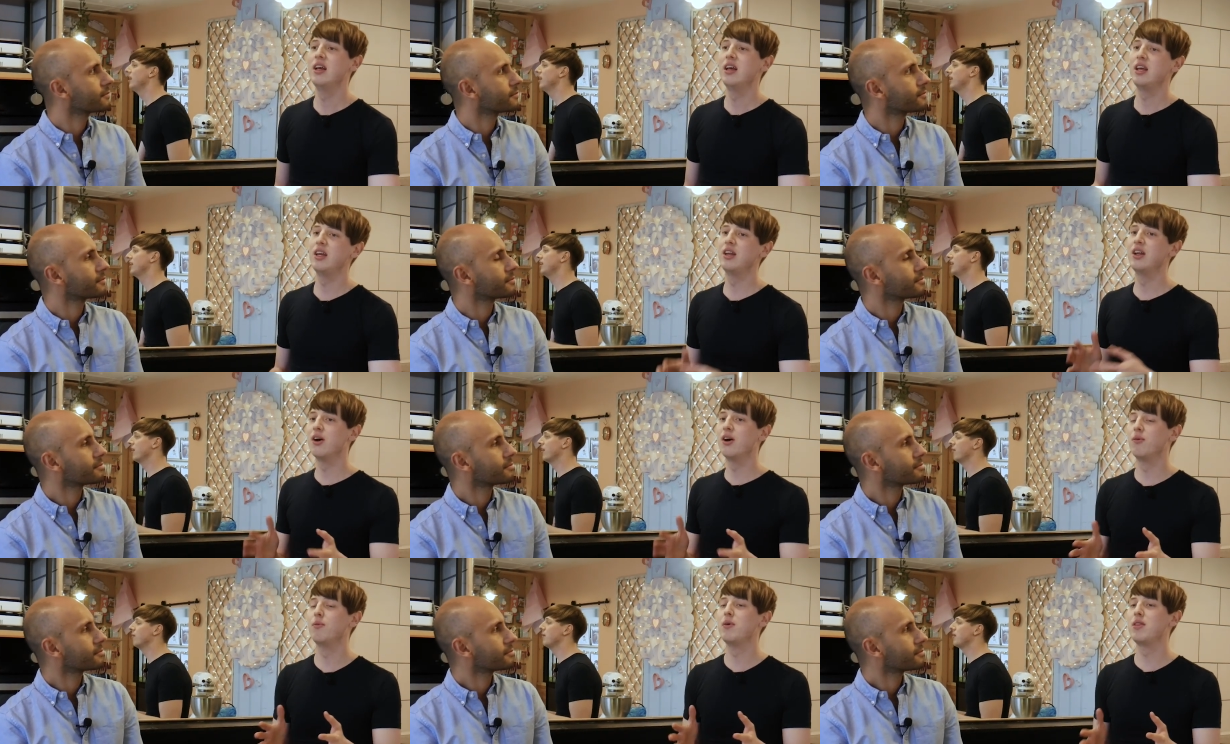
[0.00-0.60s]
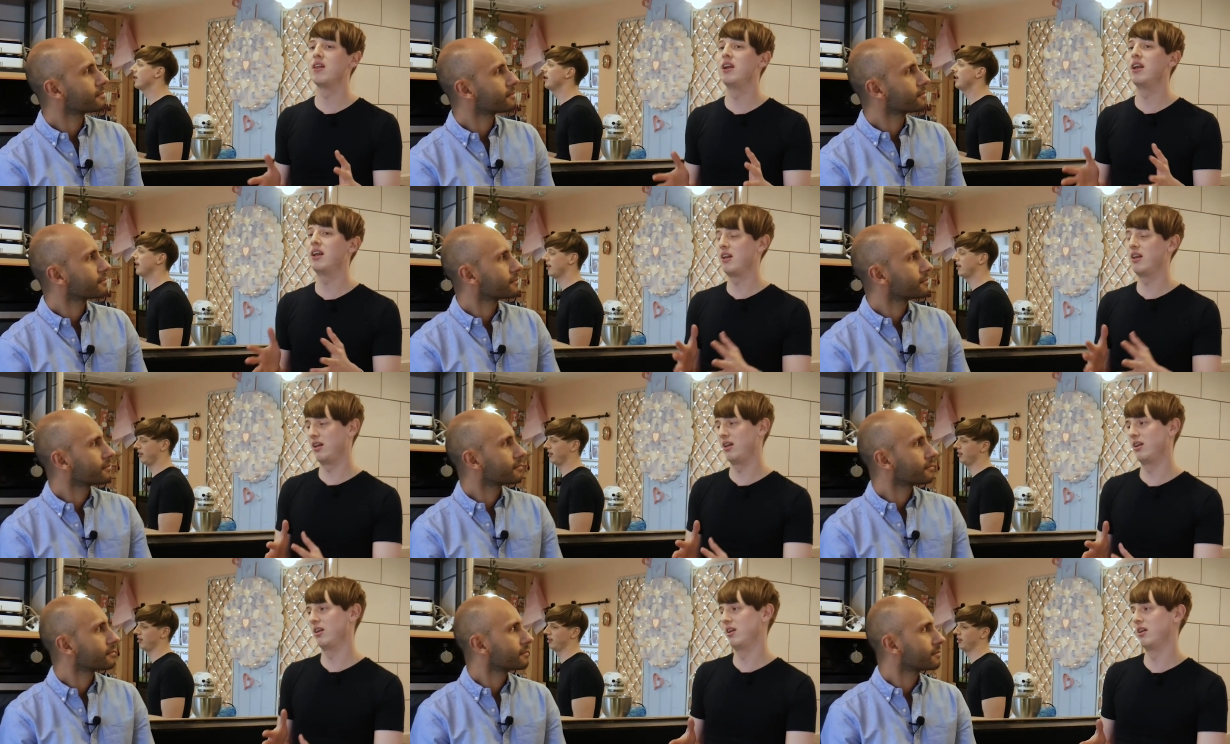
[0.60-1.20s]
Speaker 1: you know, with the
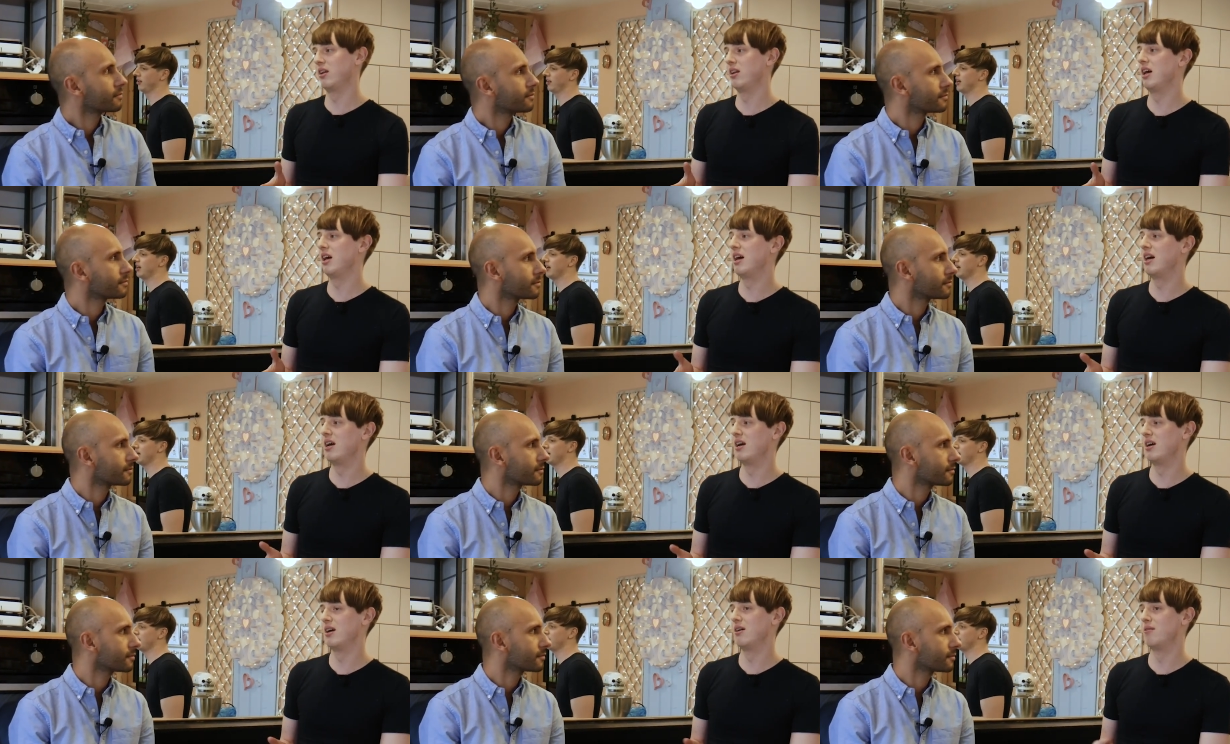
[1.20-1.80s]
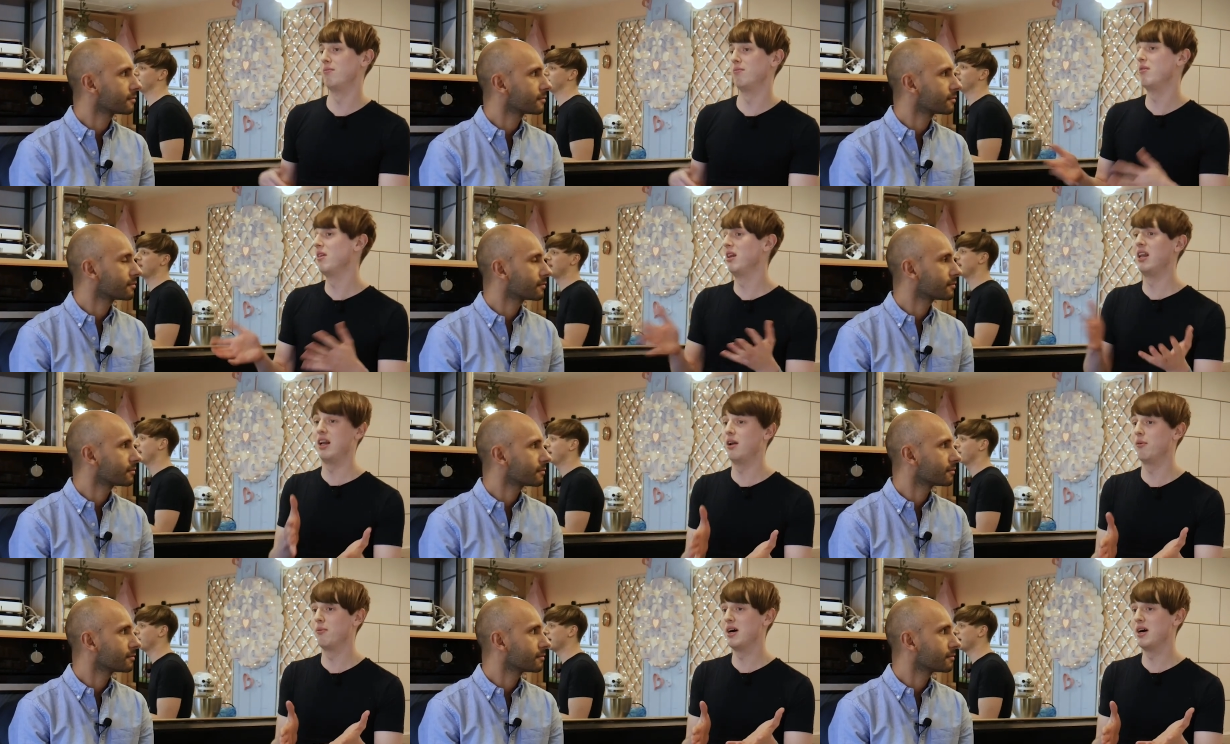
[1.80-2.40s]
little um,
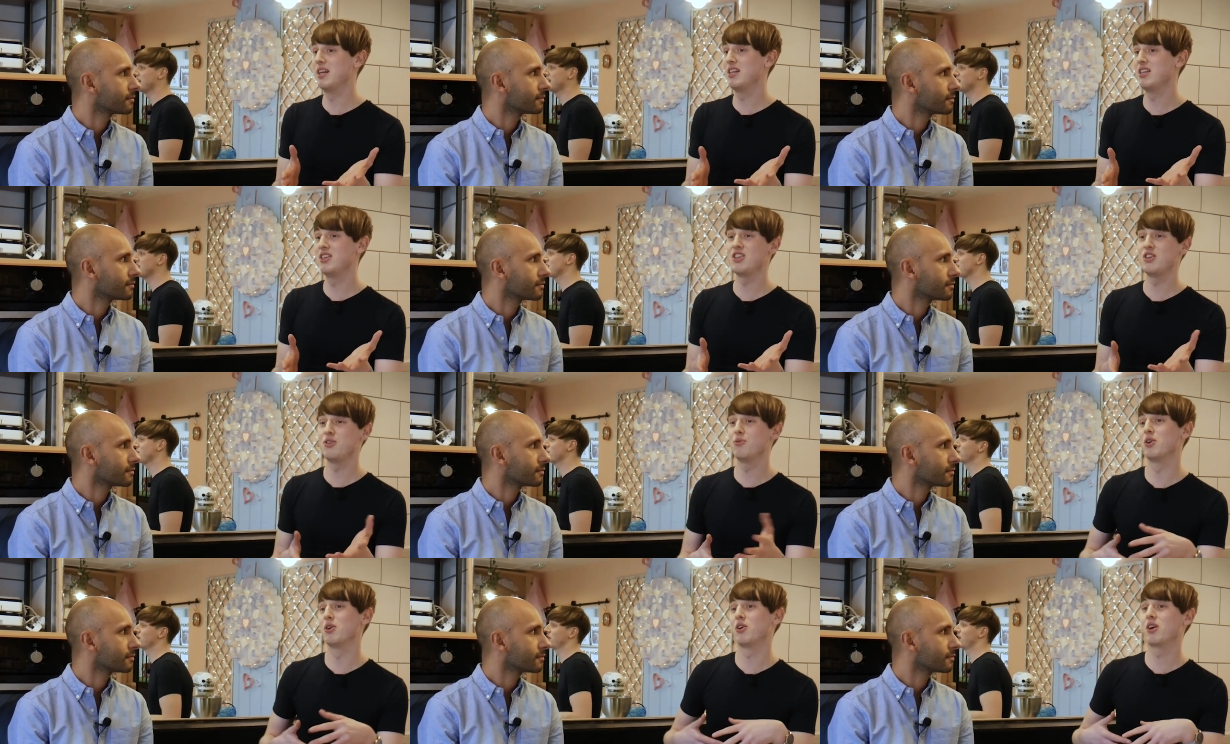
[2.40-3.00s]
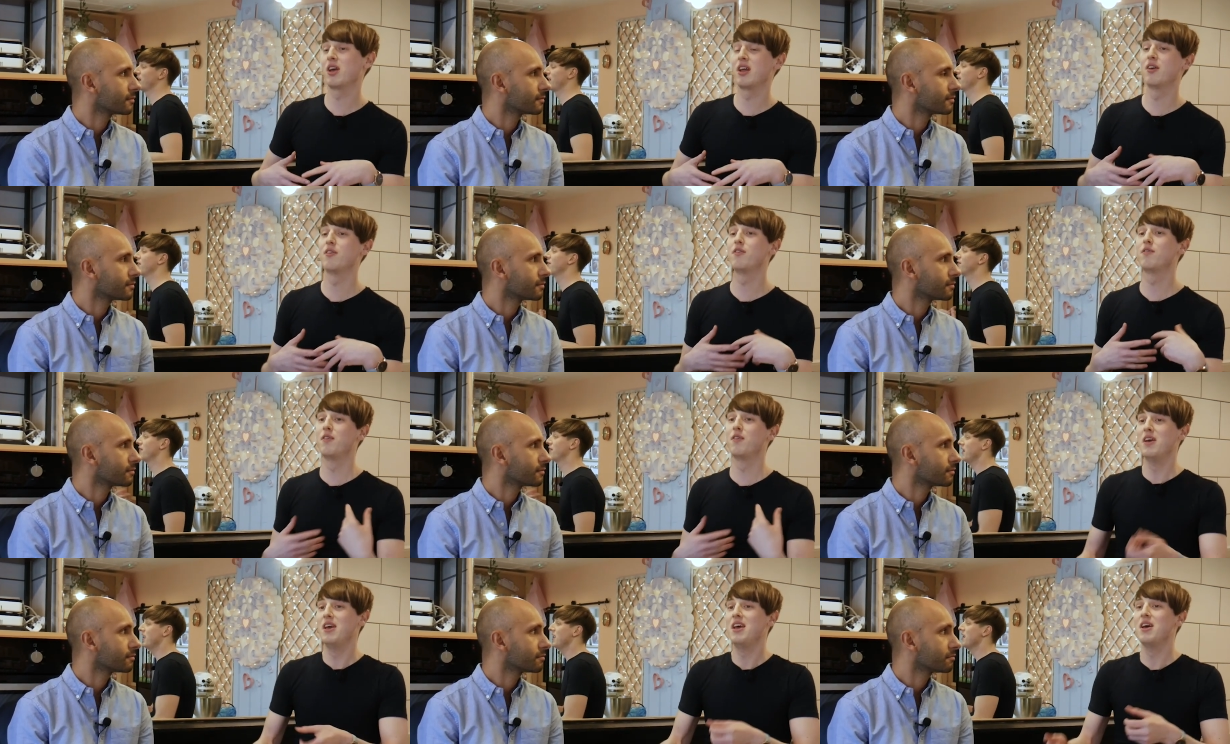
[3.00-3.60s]
little ones, you want to kind
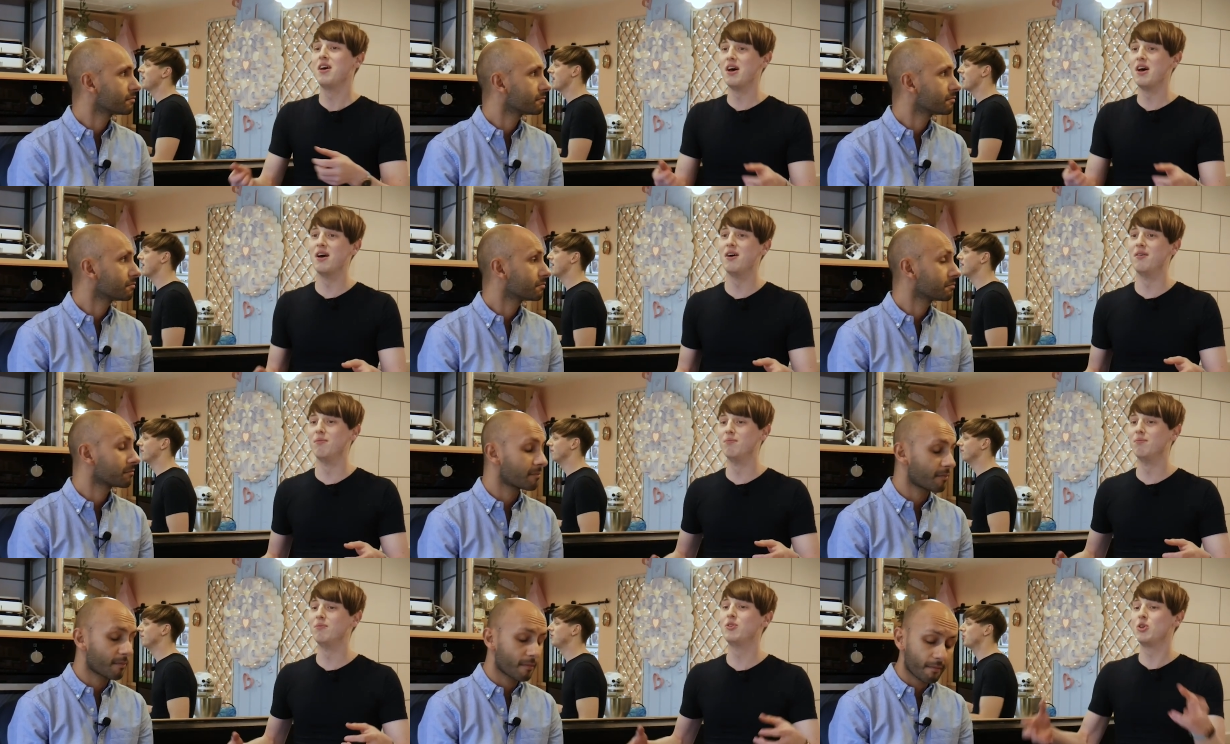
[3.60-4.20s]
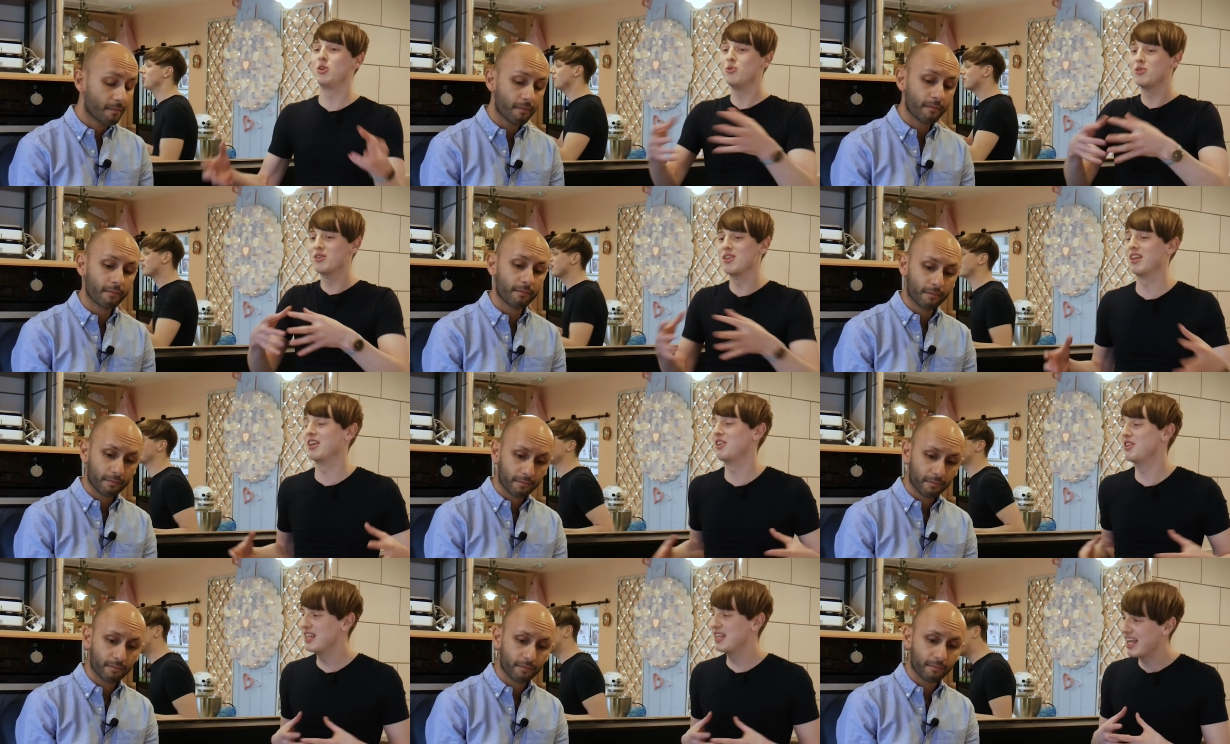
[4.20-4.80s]
of um, do
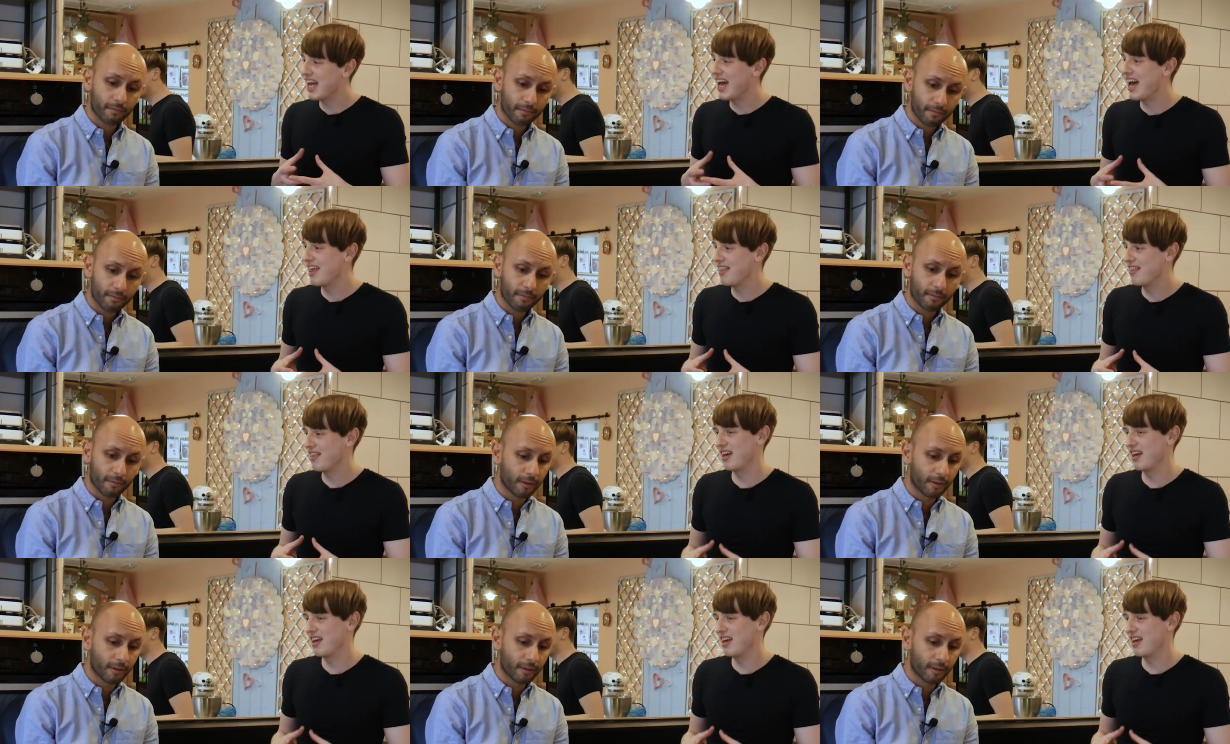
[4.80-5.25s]
something together.